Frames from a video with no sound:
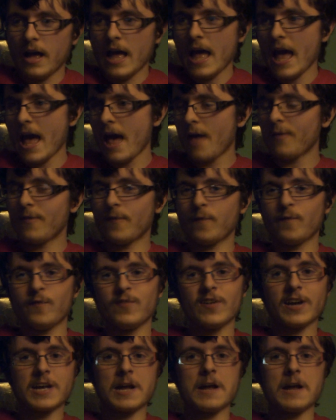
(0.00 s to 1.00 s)
how the
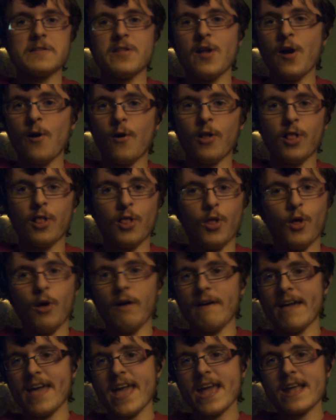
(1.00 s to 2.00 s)
fuck I know a lot
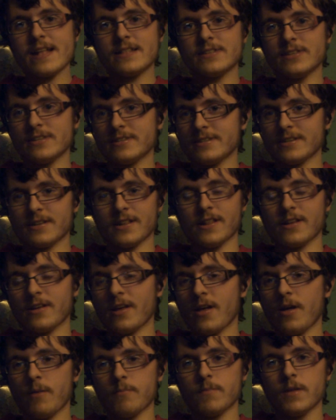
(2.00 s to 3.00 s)
of haters are gonna
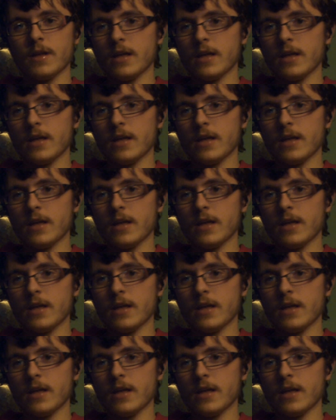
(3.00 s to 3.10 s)
come.